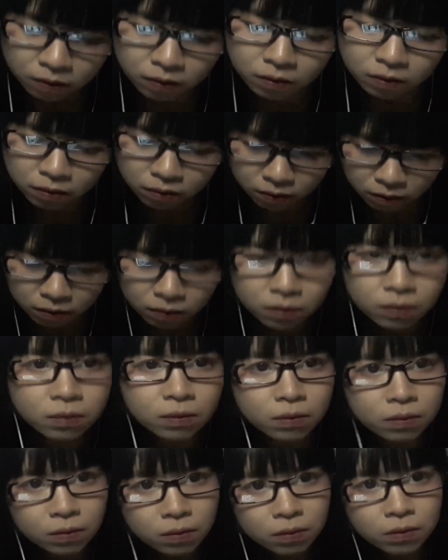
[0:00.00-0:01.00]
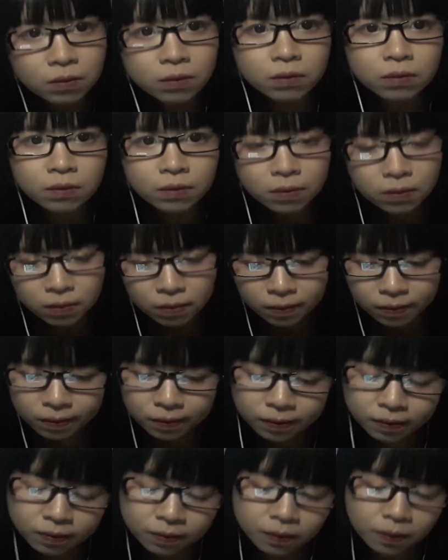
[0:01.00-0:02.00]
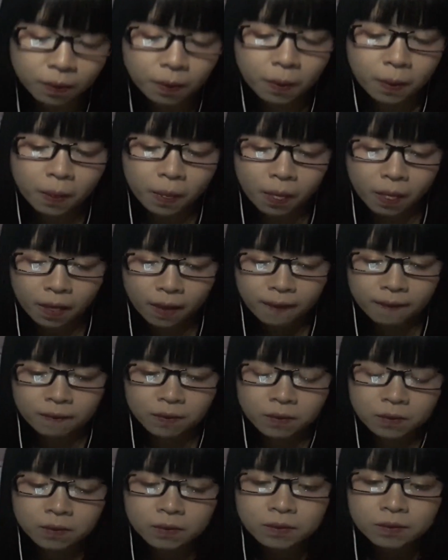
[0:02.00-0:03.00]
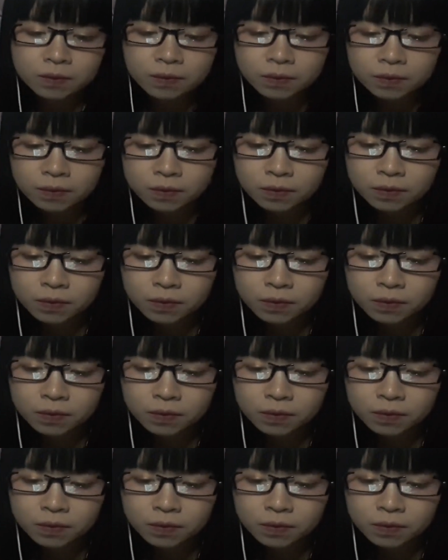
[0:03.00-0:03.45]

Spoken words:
So you're looking for a Heaven scroll too, huh?